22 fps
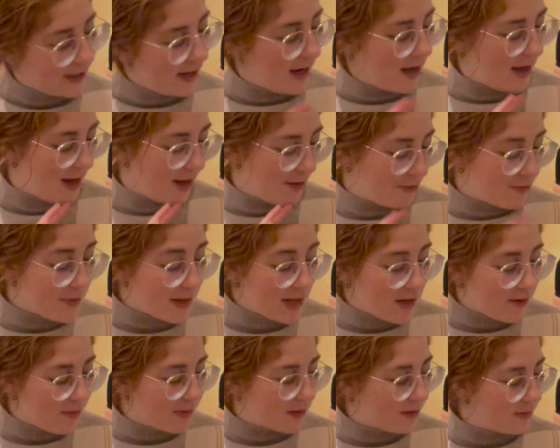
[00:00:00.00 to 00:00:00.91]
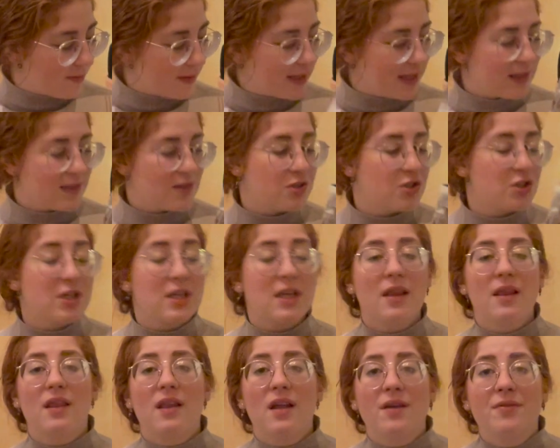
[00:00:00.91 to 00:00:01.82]
I really want to read it. She
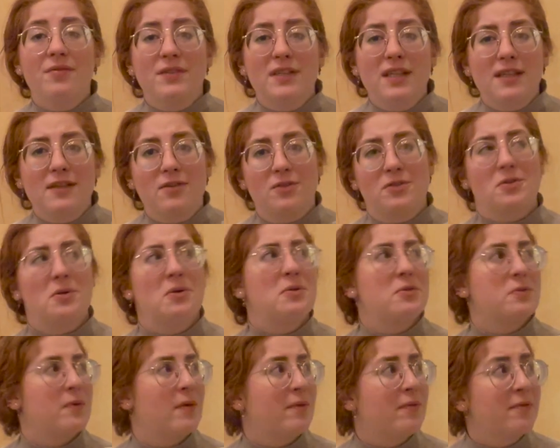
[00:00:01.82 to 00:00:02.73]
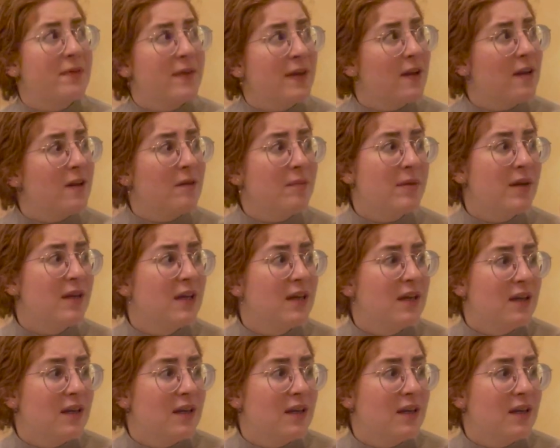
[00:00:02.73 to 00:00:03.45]
loved it. There's also a film.